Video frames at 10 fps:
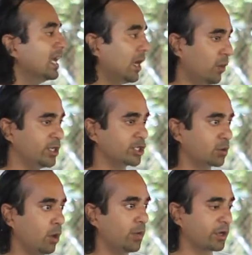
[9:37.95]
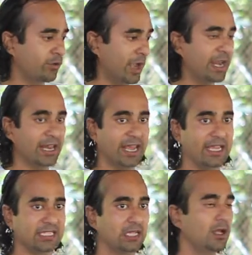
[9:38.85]
and what we're creating
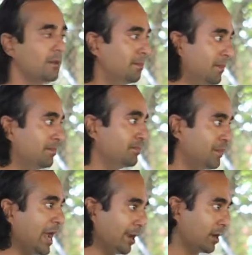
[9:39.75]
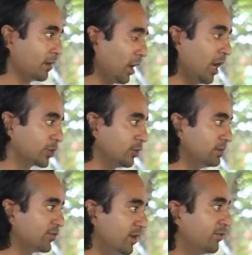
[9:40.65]
is better
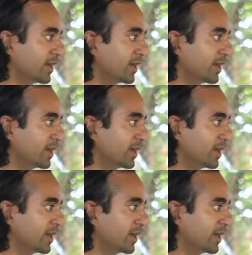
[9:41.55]
classrooms for